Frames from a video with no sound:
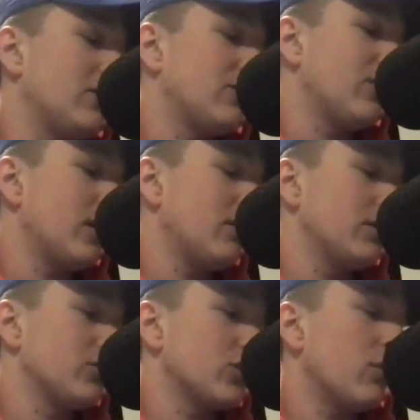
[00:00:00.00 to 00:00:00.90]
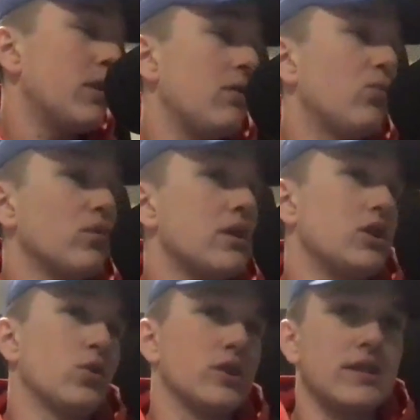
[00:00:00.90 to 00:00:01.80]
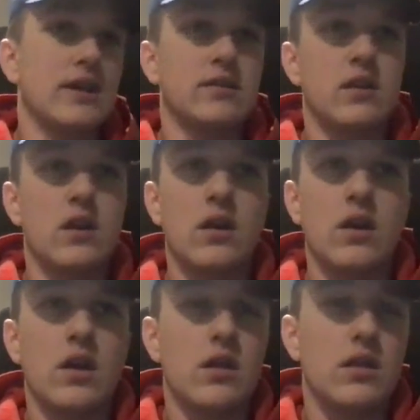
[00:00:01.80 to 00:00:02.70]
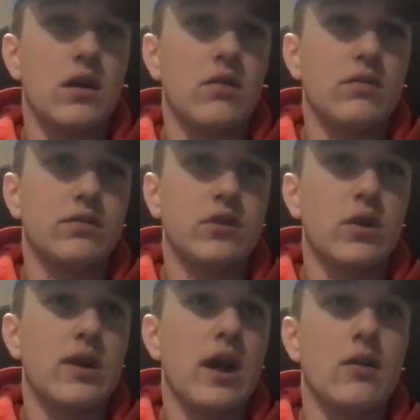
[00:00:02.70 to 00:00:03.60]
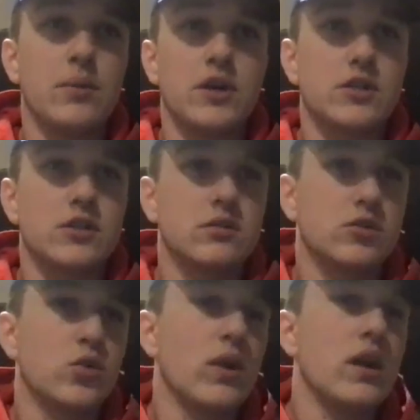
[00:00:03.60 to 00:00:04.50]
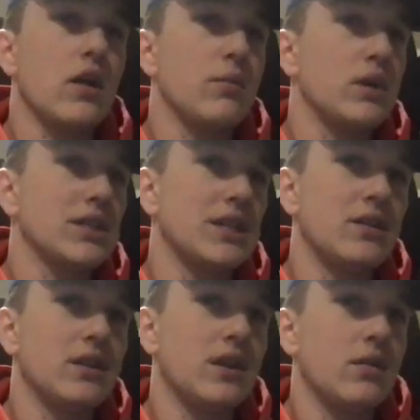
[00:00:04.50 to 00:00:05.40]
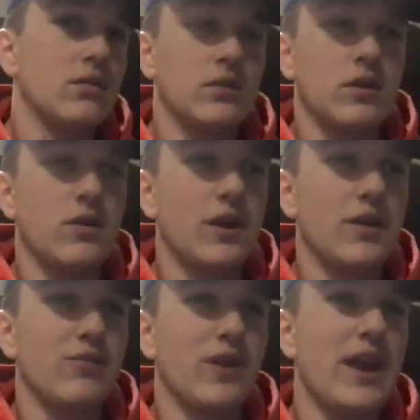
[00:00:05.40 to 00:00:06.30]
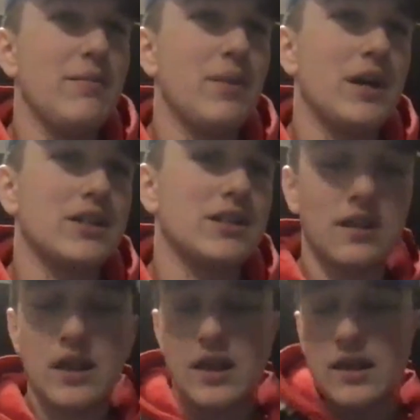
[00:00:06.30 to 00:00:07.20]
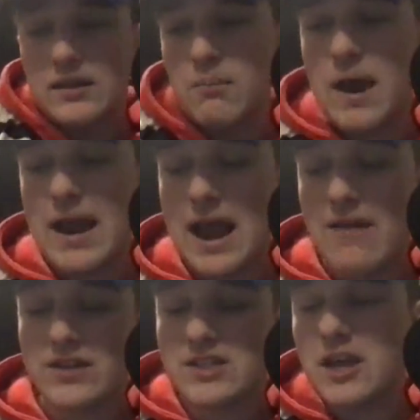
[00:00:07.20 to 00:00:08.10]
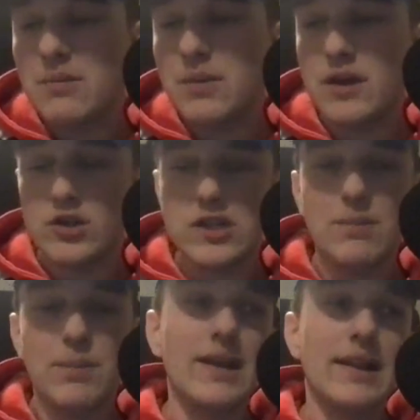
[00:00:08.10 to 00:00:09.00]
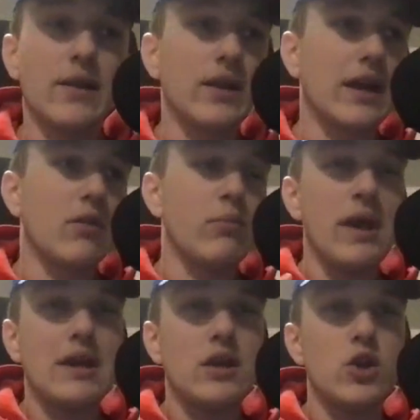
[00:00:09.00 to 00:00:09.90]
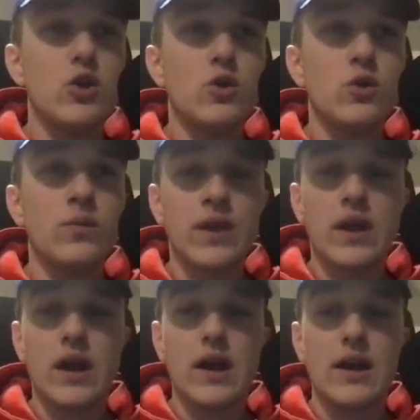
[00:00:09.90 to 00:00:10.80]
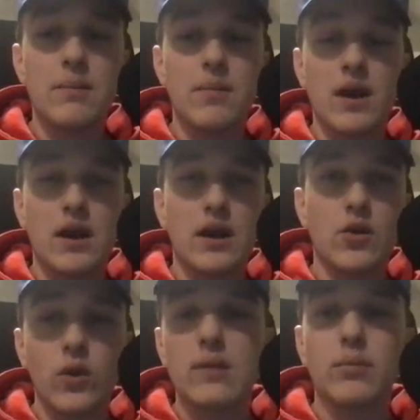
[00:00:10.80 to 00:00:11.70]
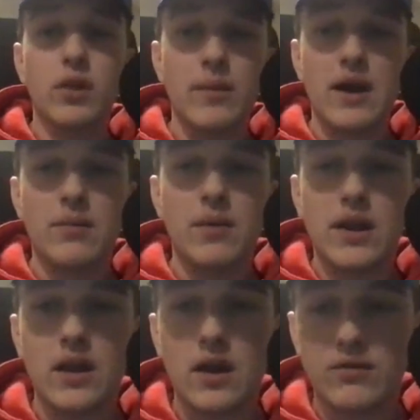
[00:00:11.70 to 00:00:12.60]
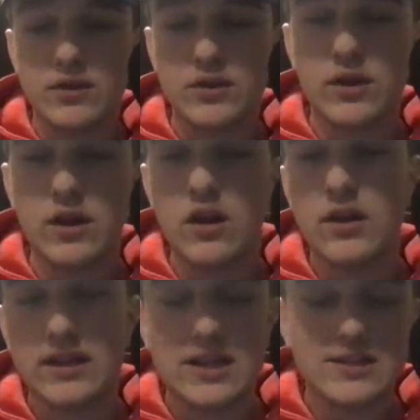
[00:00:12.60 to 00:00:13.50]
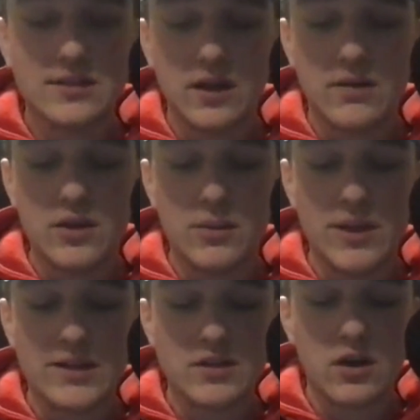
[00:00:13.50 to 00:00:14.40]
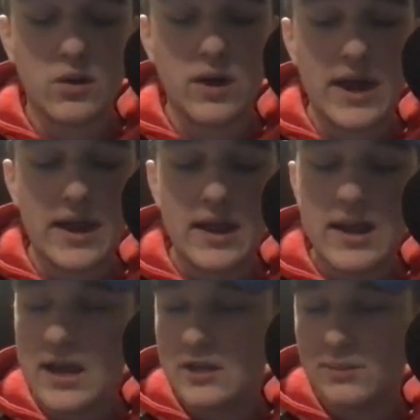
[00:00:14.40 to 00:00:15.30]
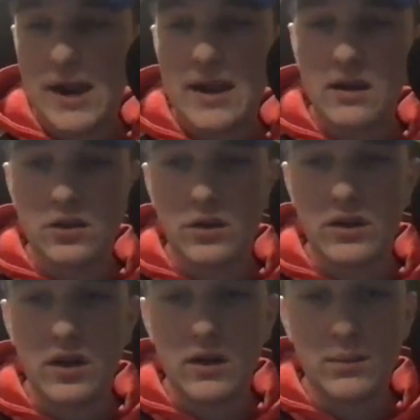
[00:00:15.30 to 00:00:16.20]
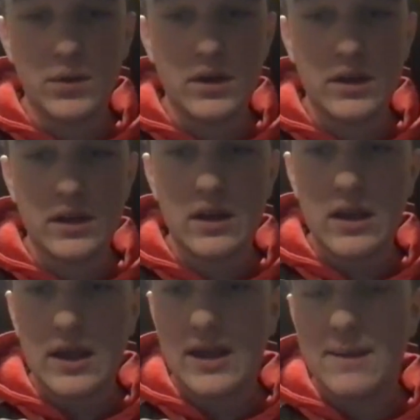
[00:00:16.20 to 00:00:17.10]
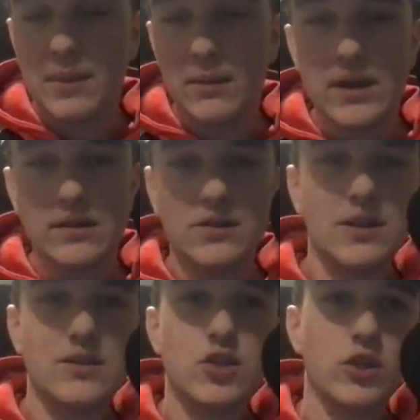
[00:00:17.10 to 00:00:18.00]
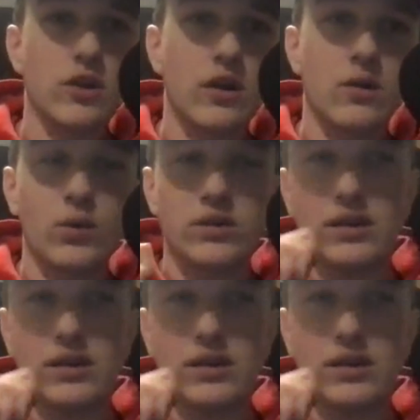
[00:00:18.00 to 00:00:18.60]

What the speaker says: funny, but there's so many resources out there of $30 books, $20 books, and you can, go get them for $8 and might have a tidbit or snippet in there that could make you an incredible amount of money off a $30. Like that's going to be your best ROI, is buying a $30 book and implementing the things that you learn within